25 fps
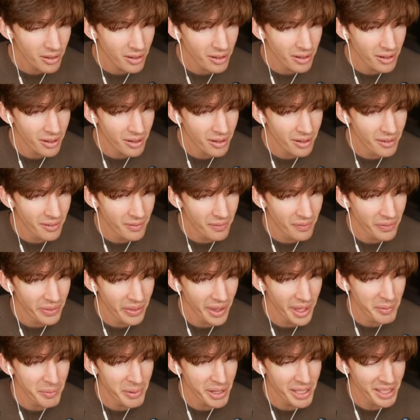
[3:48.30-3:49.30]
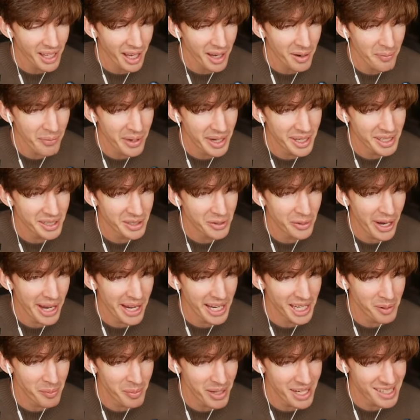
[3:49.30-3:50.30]
Aw. I make I made you
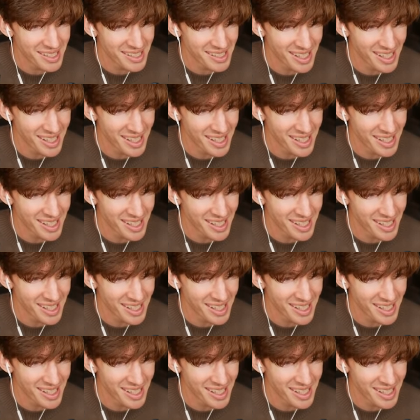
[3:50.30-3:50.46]
anime